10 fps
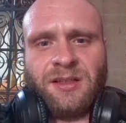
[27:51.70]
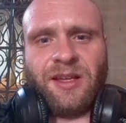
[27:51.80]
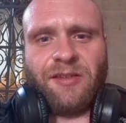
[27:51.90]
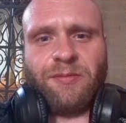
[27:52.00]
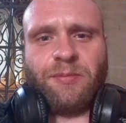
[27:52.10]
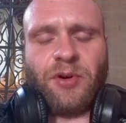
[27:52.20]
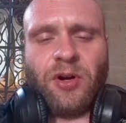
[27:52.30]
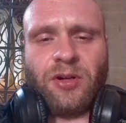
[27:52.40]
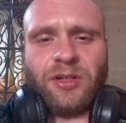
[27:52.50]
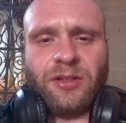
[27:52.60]
They've
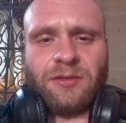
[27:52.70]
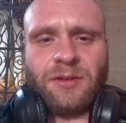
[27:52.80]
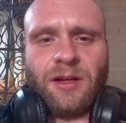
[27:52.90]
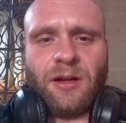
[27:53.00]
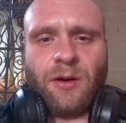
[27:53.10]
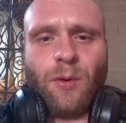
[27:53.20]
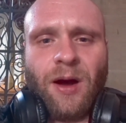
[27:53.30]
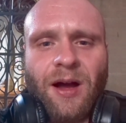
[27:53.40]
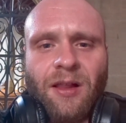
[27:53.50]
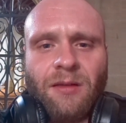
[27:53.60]
broken
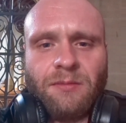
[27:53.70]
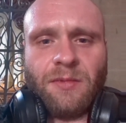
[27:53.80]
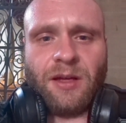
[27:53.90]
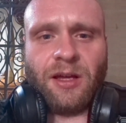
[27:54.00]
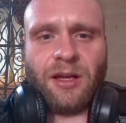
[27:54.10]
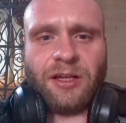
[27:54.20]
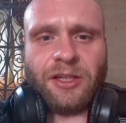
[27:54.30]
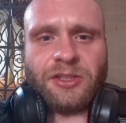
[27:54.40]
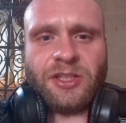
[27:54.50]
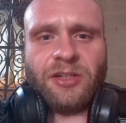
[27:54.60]
quite a
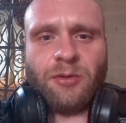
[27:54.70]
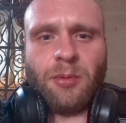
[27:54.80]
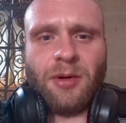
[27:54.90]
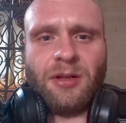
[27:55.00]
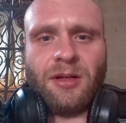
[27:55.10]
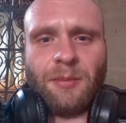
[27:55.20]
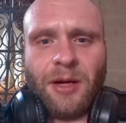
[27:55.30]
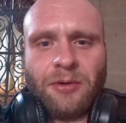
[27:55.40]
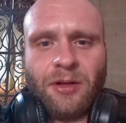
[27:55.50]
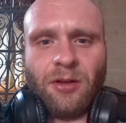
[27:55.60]
considerable
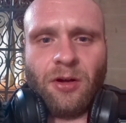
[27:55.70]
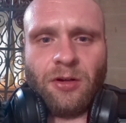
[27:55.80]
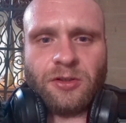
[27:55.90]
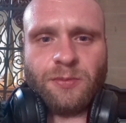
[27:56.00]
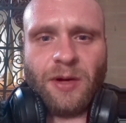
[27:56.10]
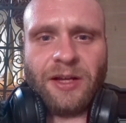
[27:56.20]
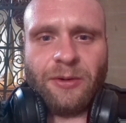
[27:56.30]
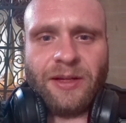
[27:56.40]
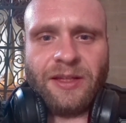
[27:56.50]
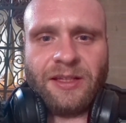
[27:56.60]
amount of laws by
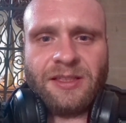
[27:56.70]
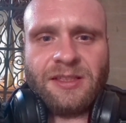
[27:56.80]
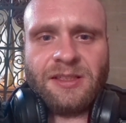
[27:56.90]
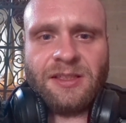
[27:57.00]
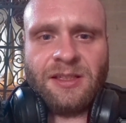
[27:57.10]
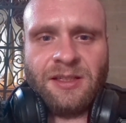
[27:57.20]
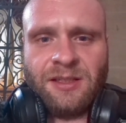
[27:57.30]
doing this.